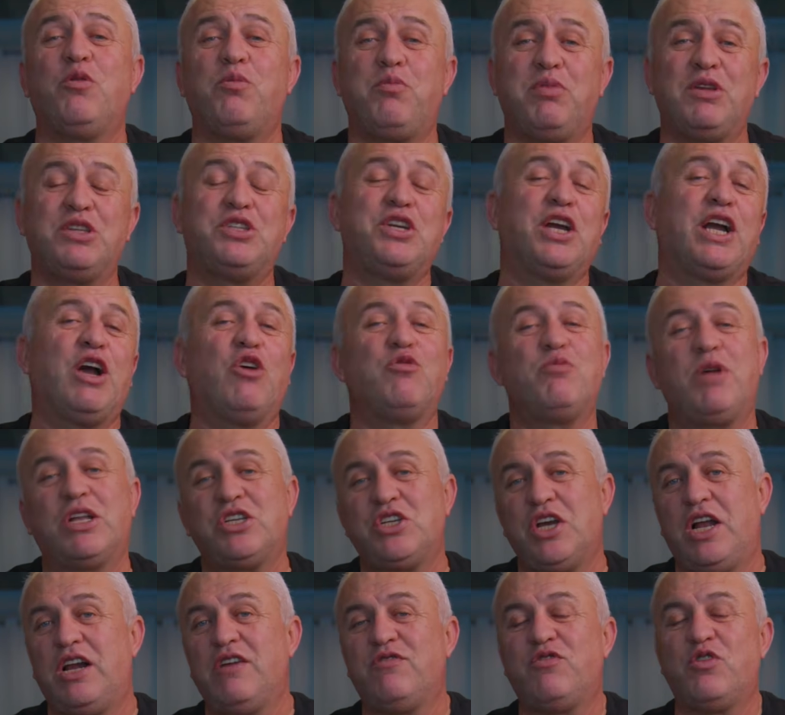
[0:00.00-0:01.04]
Please check out my
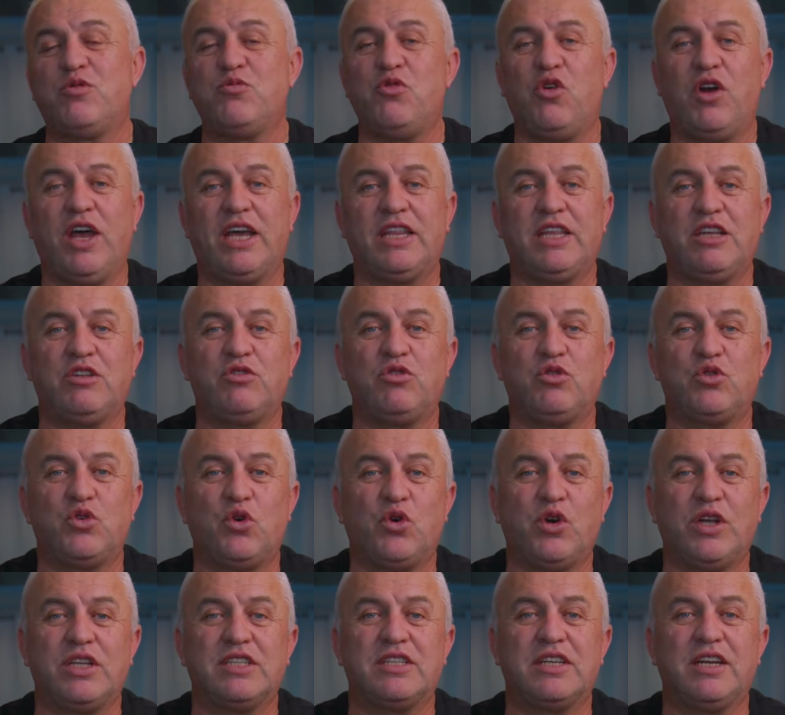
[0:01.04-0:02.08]
channel for more lighting
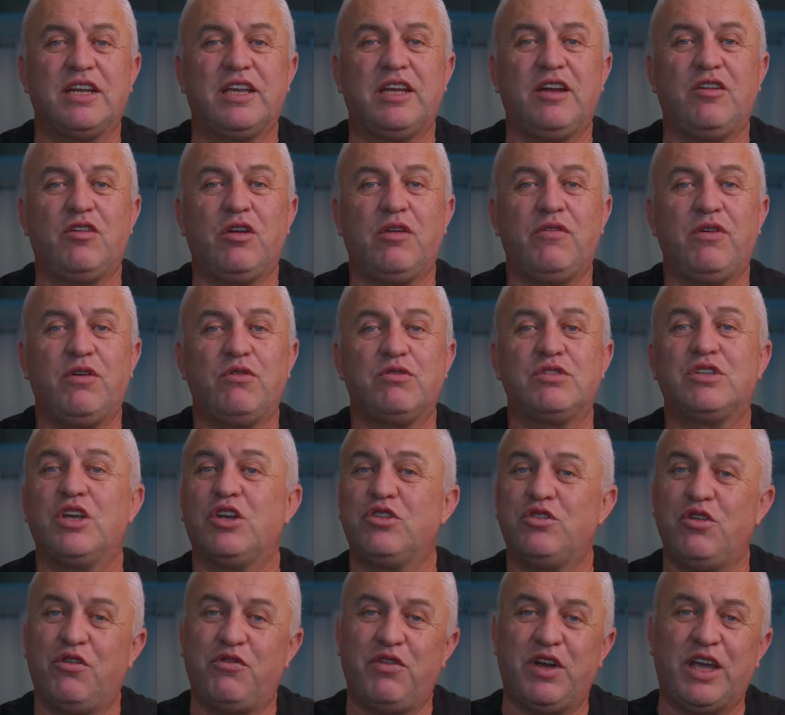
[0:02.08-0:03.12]
tutorials and gear reviews.
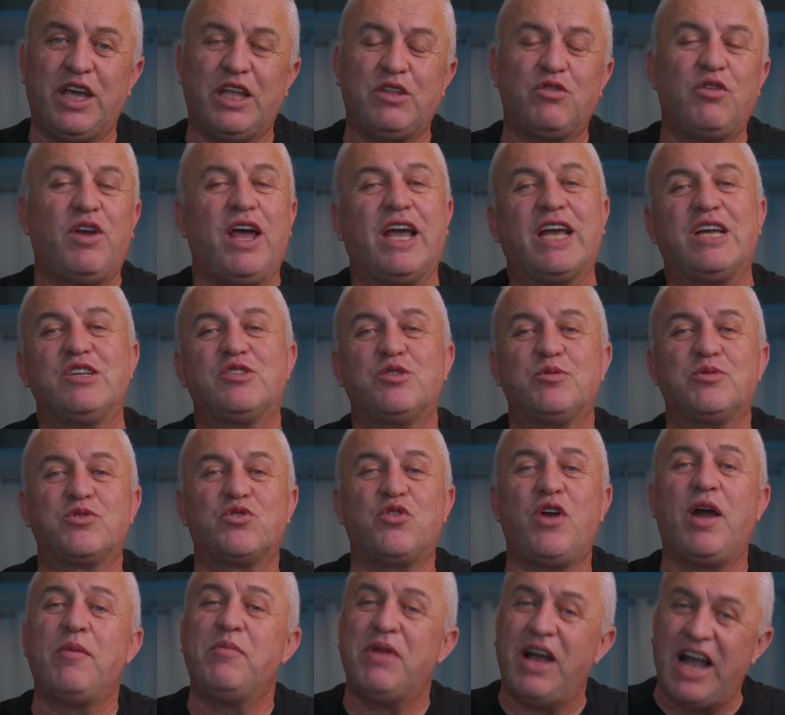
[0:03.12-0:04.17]
Don't forget to like and
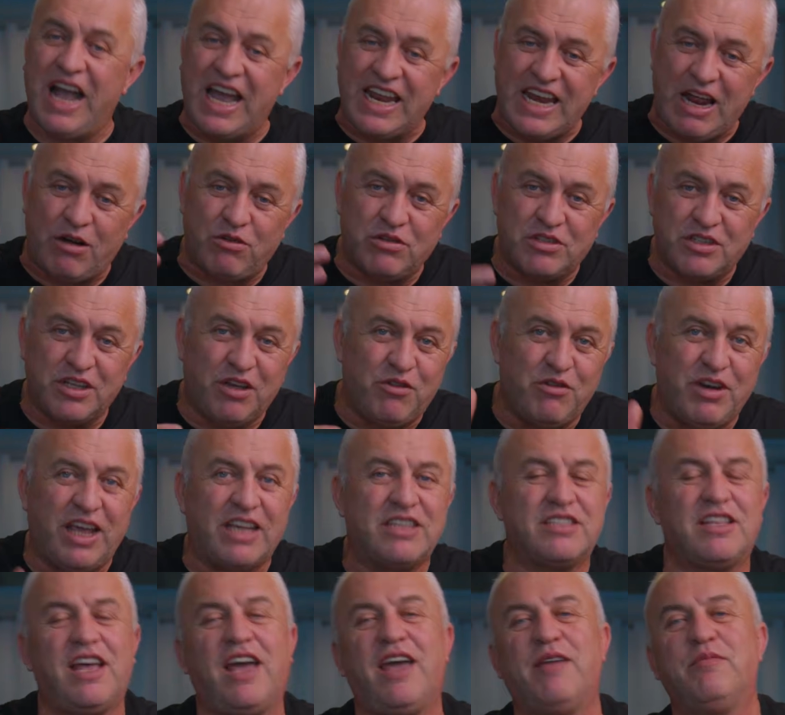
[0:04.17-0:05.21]
subscribe, and I'll see you
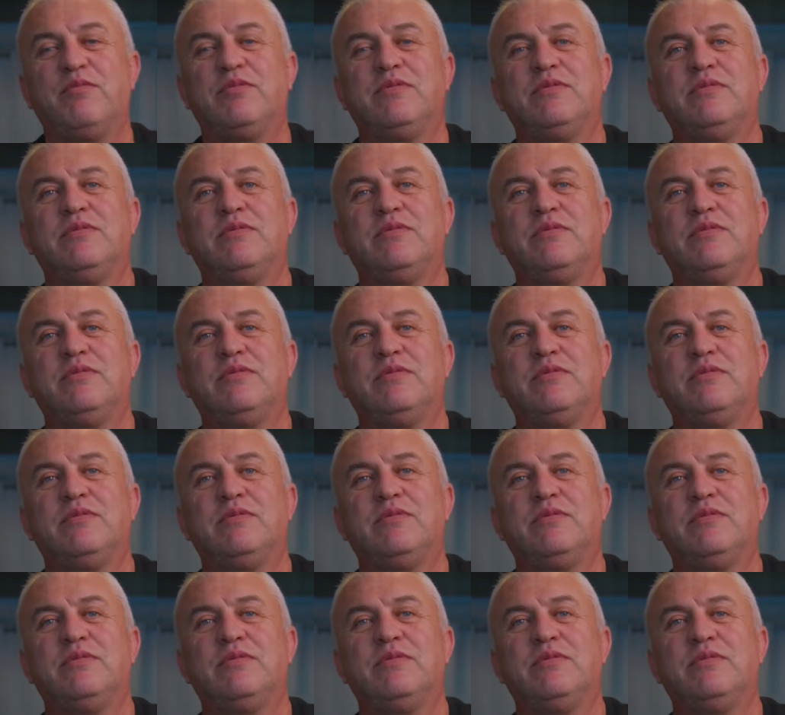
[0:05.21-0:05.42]
next time.